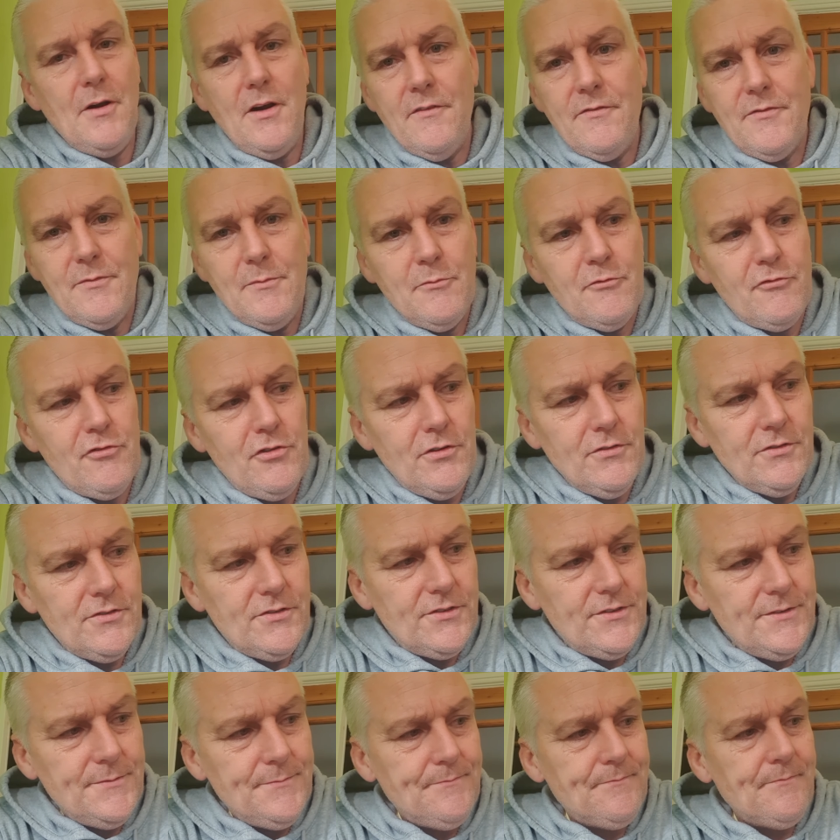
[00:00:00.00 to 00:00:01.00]
from
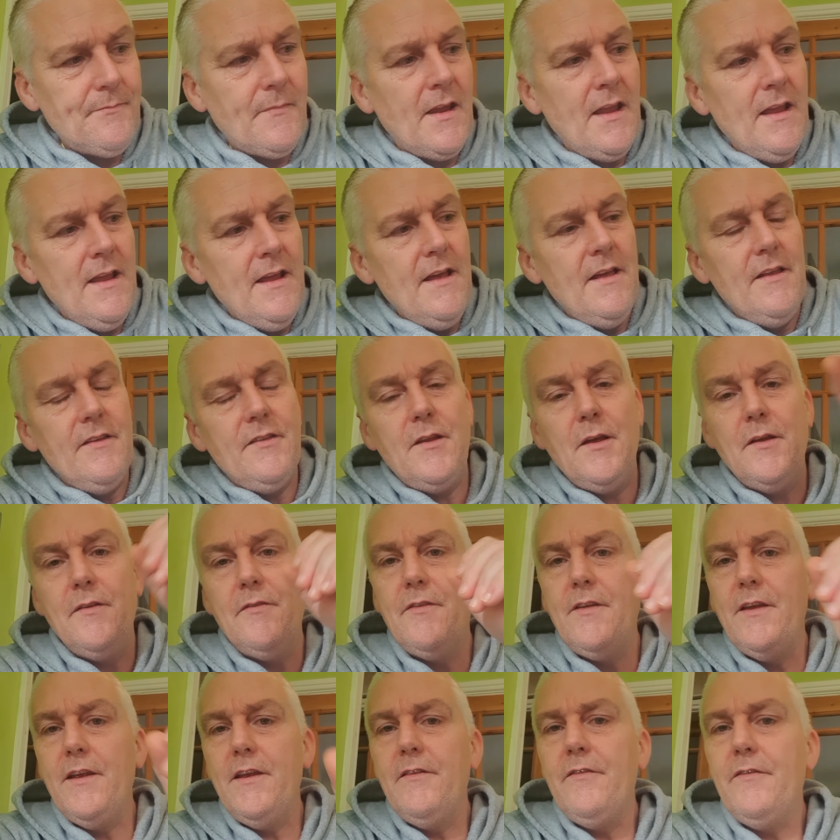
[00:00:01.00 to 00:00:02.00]
crooks, that
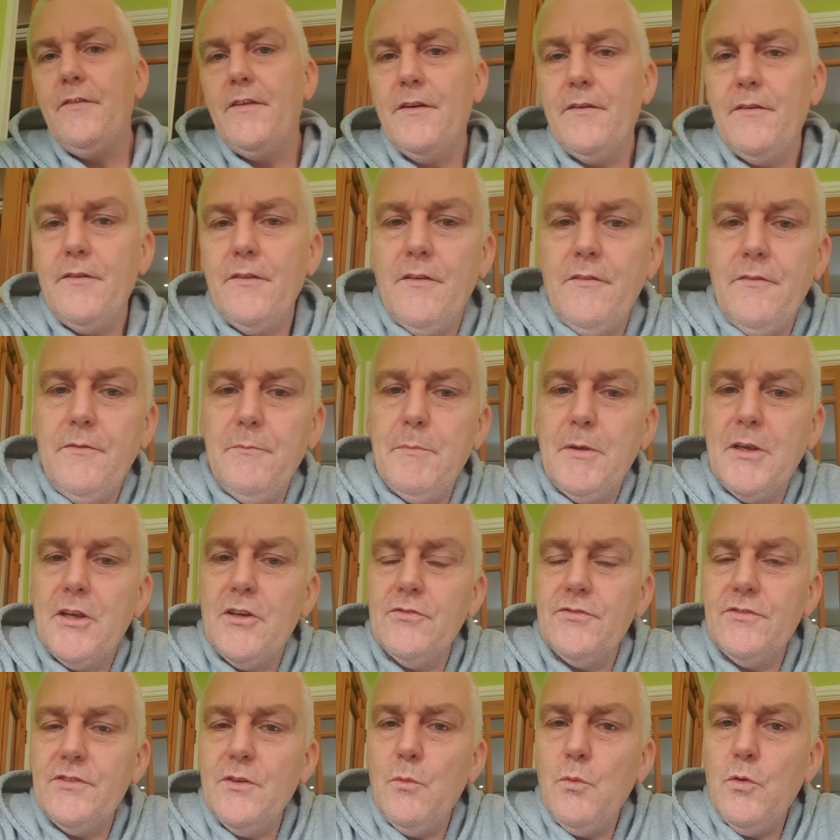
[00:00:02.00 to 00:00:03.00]
the
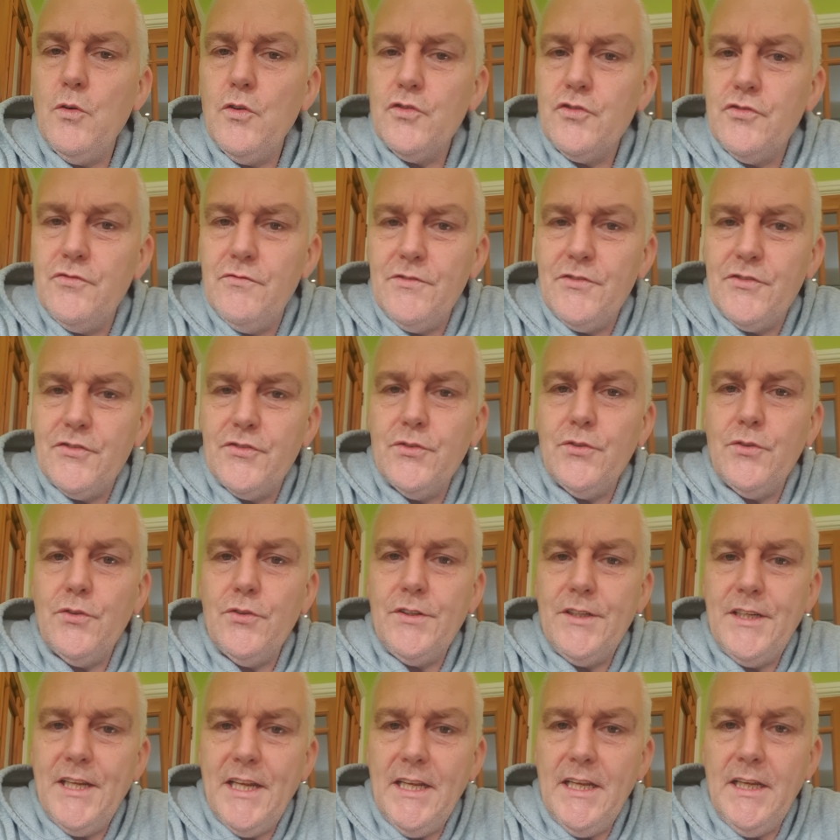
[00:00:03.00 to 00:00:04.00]
because the water is so
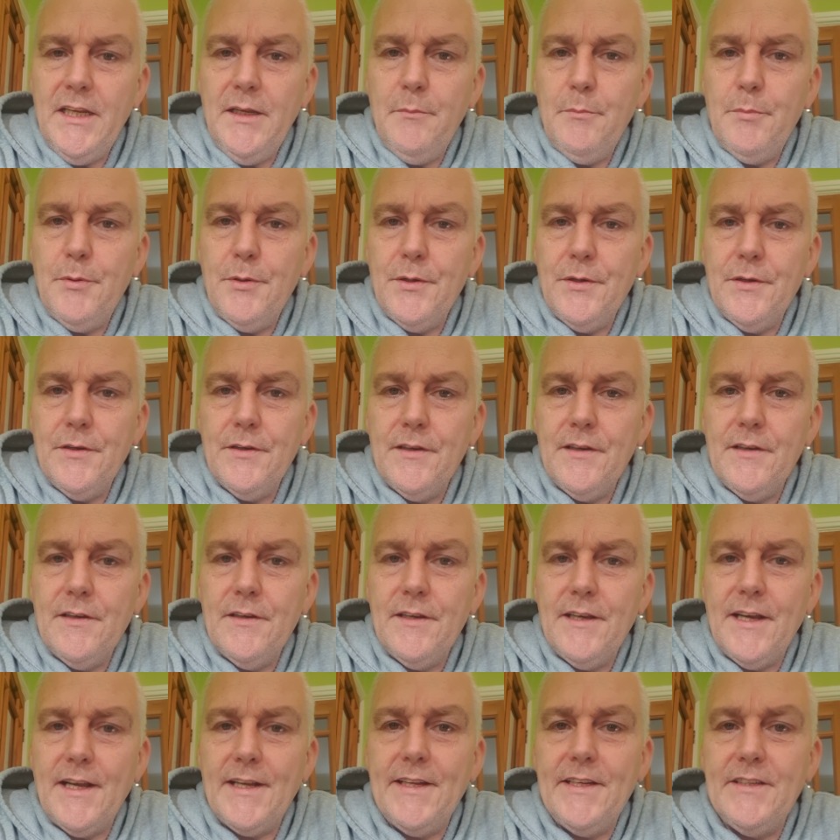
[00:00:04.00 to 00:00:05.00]
deep,
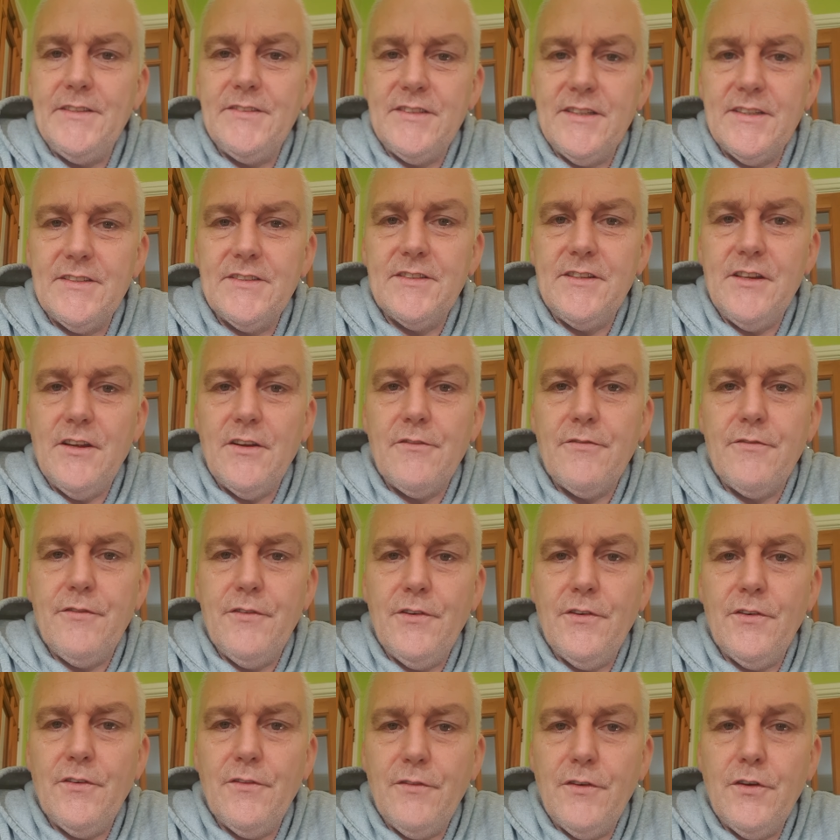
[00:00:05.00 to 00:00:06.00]
and it's 40
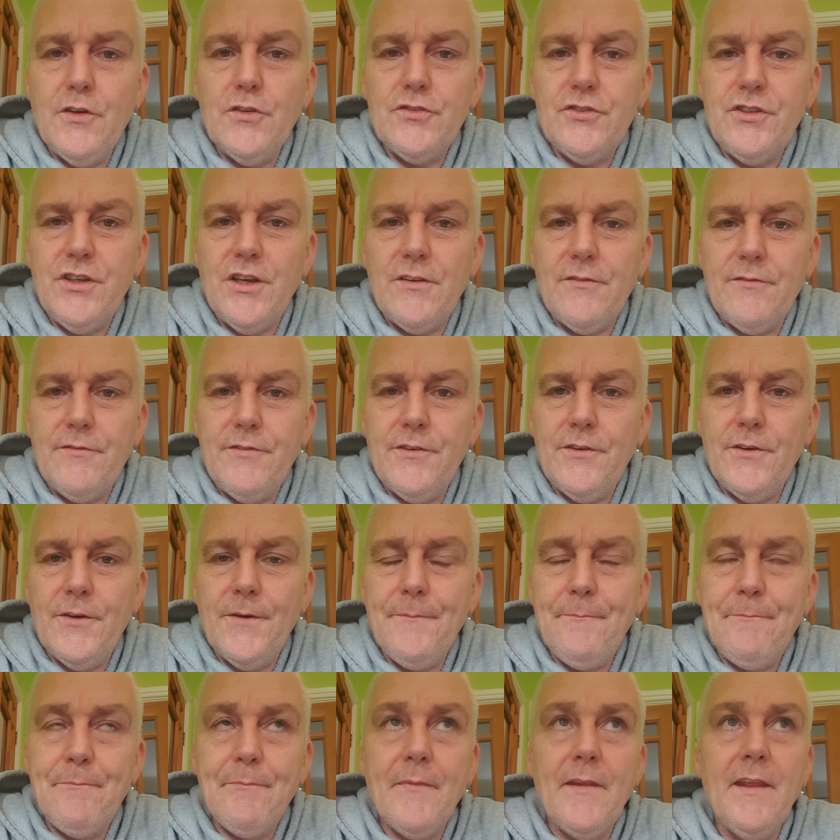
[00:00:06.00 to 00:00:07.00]
odd
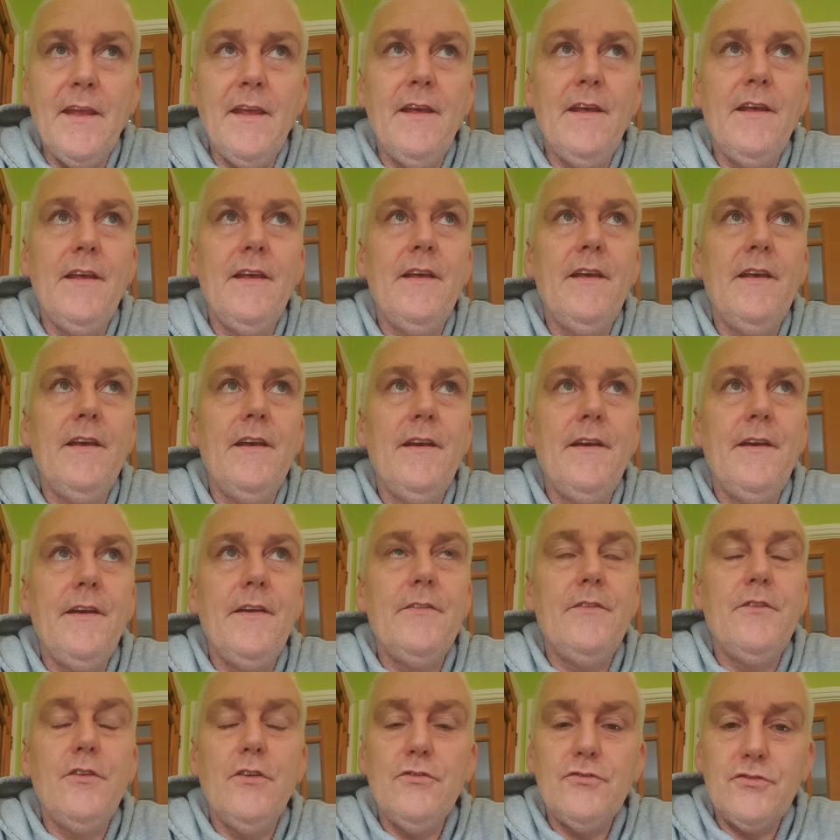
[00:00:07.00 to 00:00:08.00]
foot,
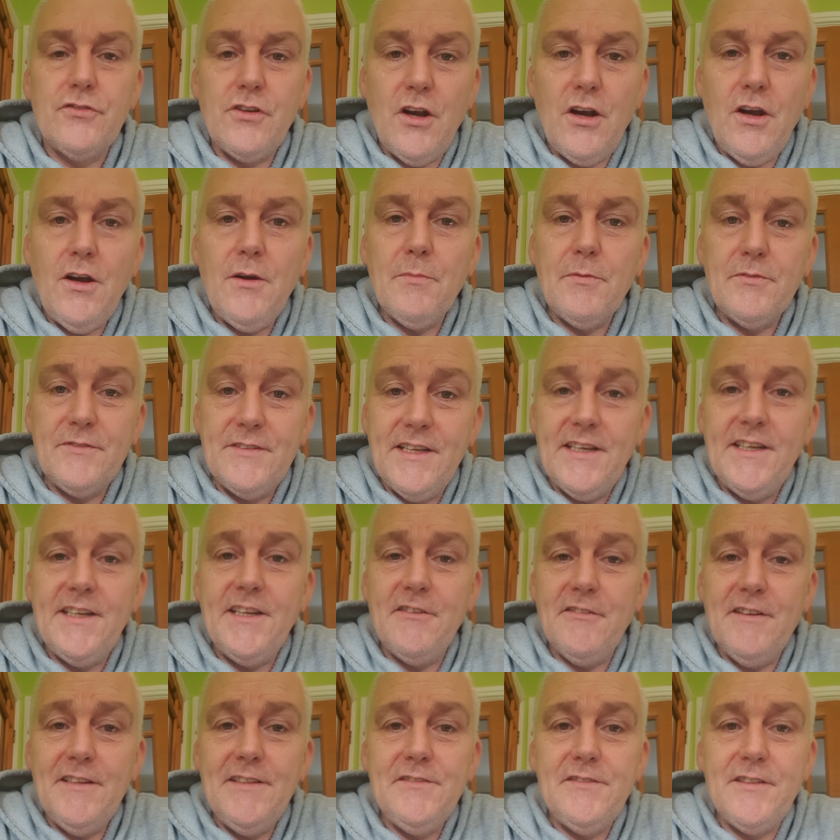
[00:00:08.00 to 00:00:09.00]
those carp take
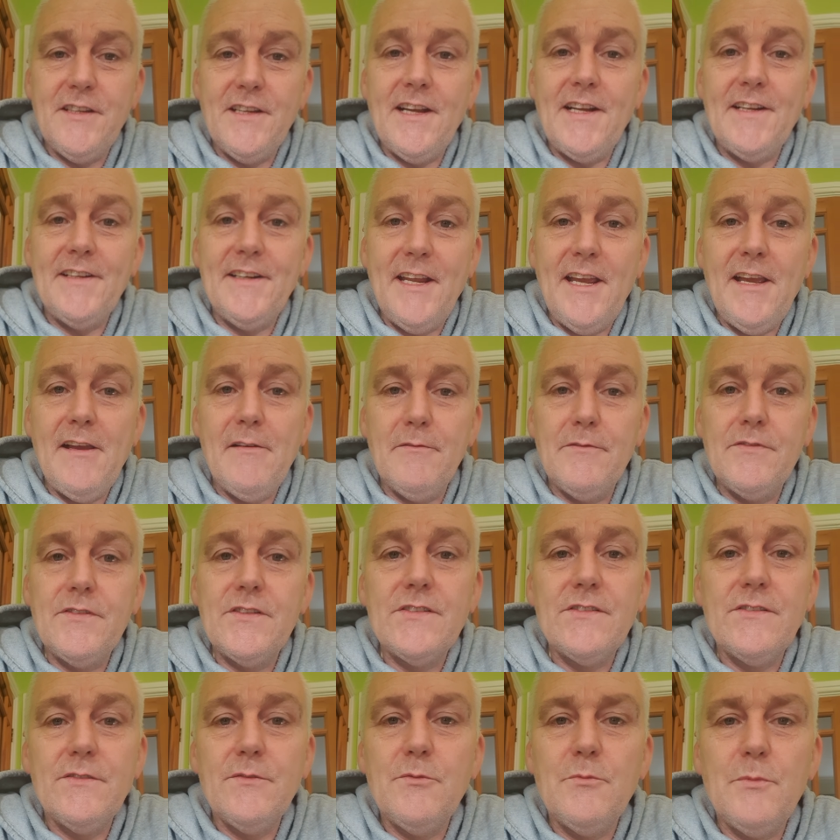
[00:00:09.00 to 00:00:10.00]
you into that
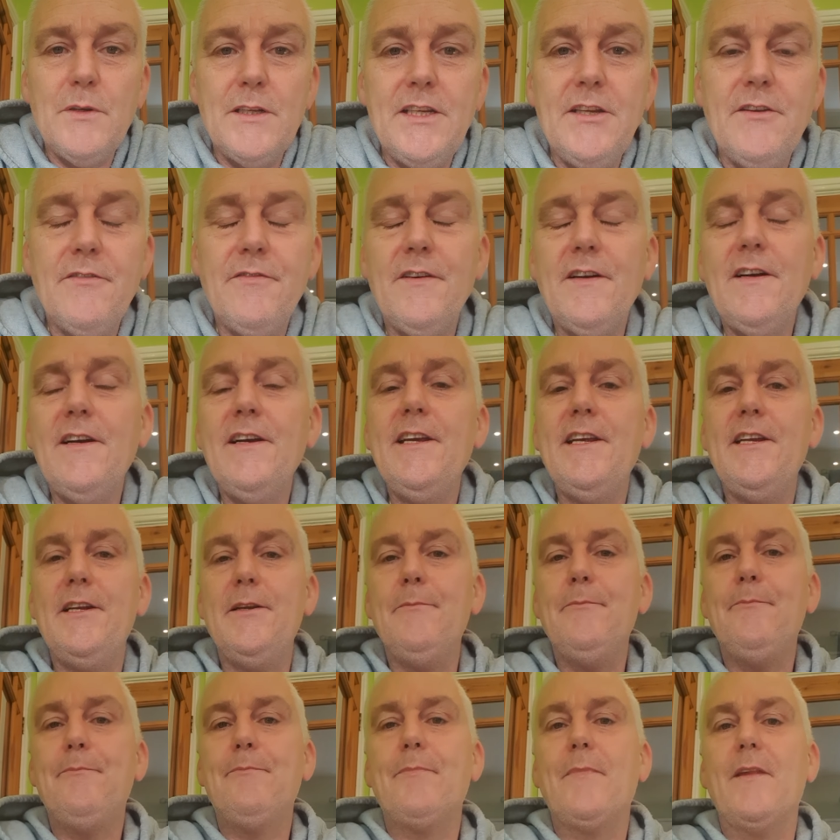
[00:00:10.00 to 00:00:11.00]
depths when you're fighting
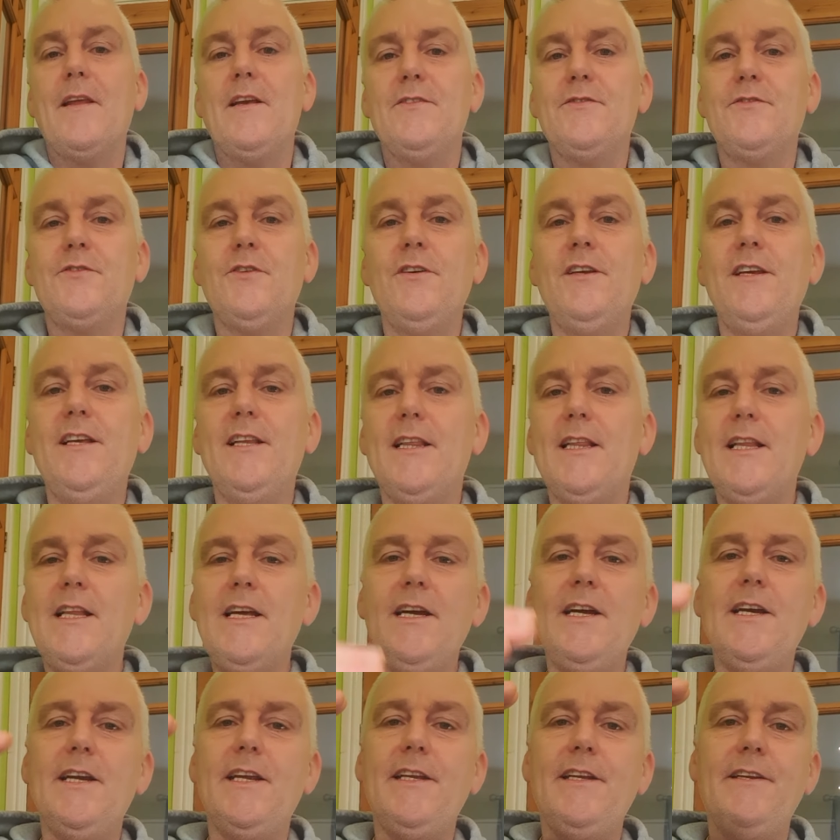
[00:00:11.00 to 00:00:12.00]
them. So your
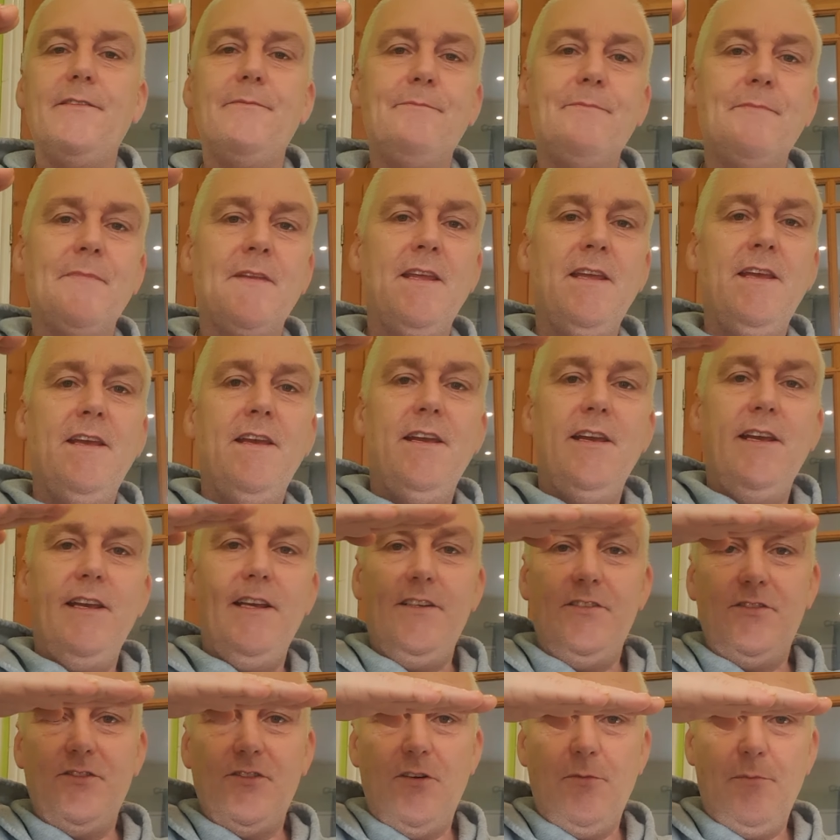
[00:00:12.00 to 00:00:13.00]
line
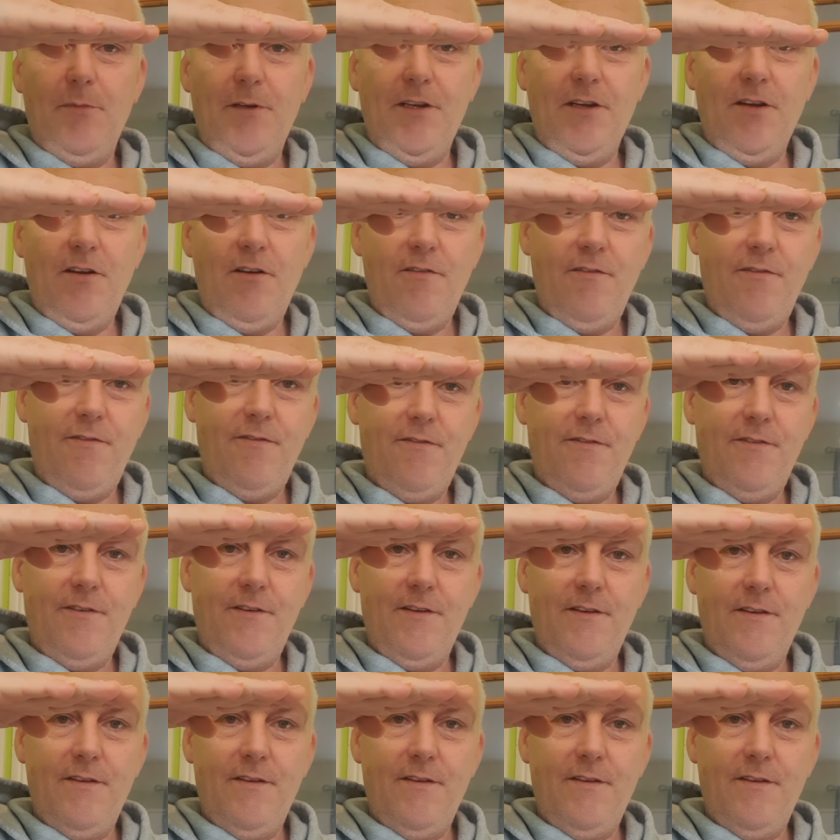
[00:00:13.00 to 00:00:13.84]
is coming off